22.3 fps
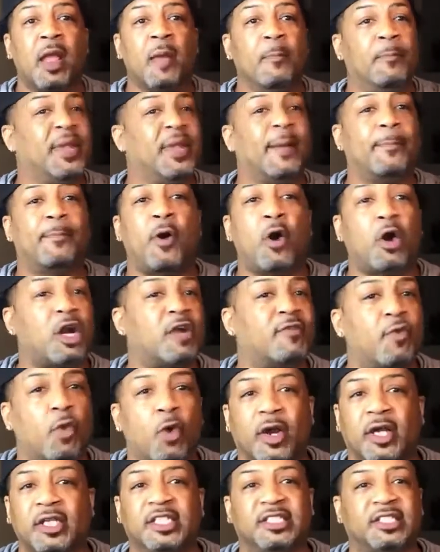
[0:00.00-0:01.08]
be a part of an
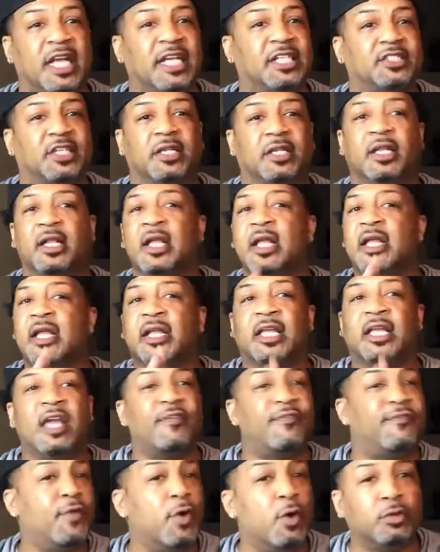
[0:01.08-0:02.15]
organization.
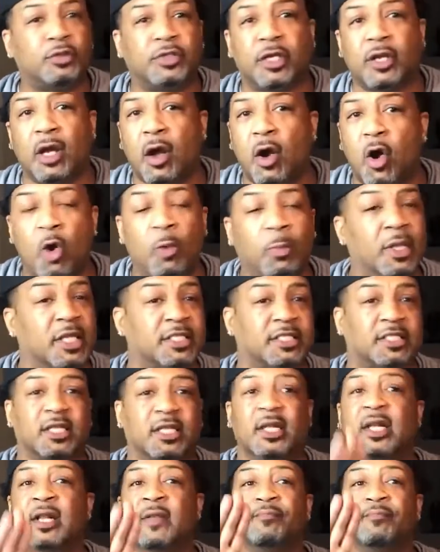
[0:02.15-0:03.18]
Give food to the homeless.